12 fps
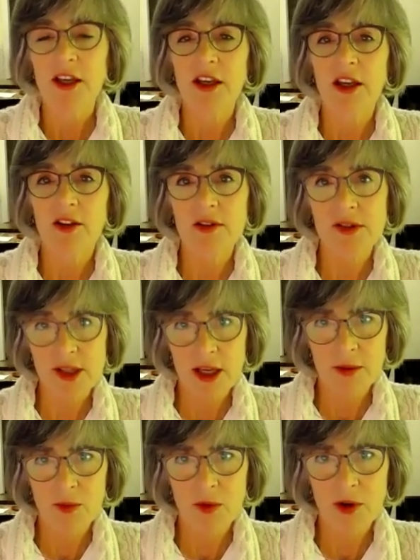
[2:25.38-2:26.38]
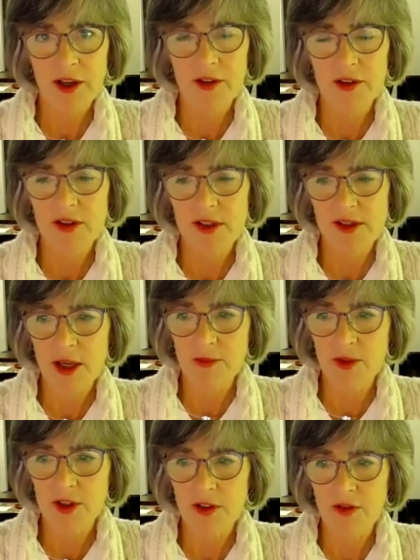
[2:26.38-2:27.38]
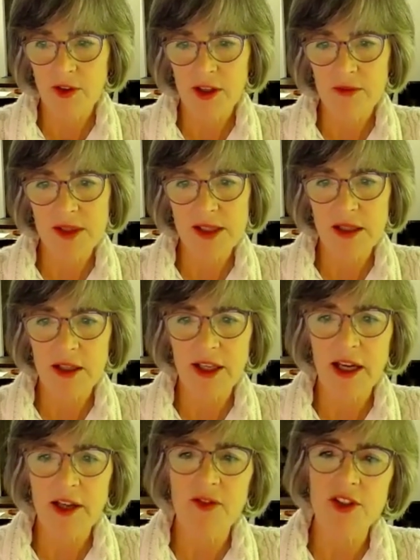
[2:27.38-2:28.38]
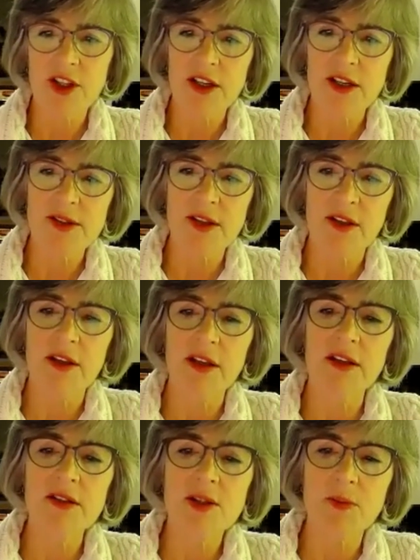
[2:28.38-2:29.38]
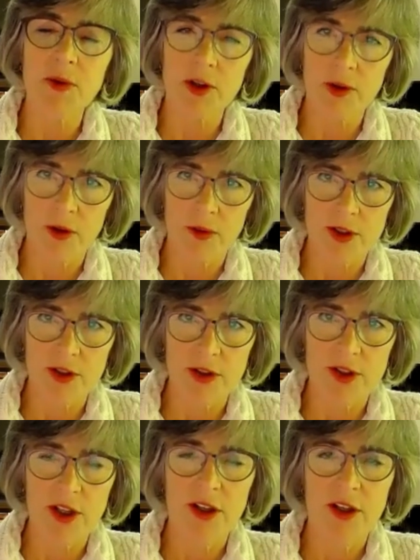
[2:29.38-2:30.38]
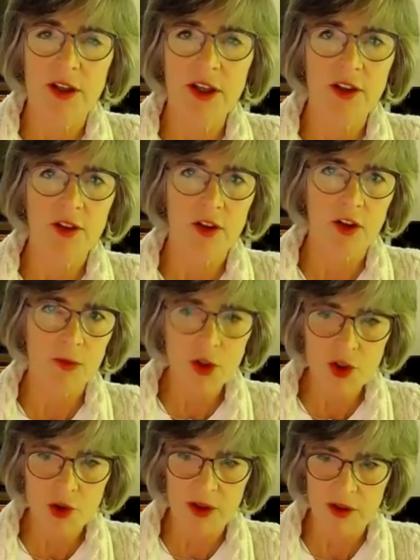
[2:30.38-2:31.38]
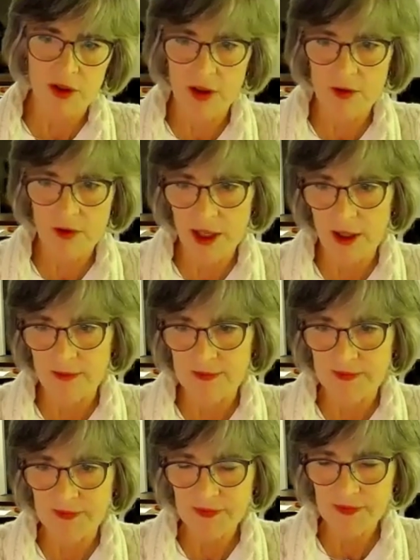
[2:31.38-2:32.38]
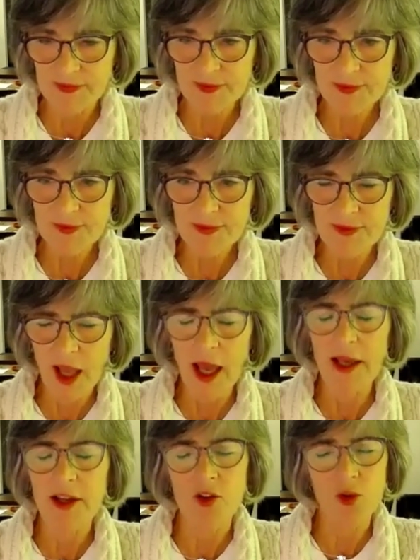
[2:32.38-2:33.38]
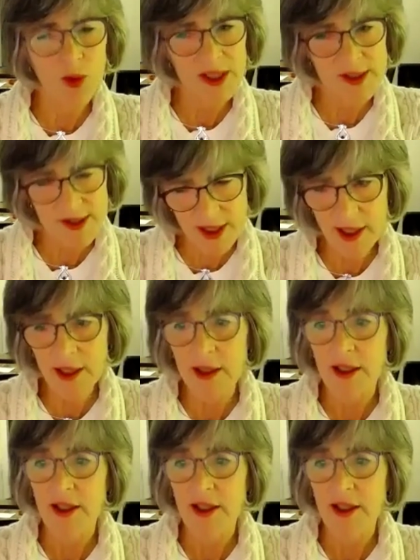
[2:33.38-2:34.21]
in the same way that deceptive and misleading advertising is prohibited in the commercial arena. And we say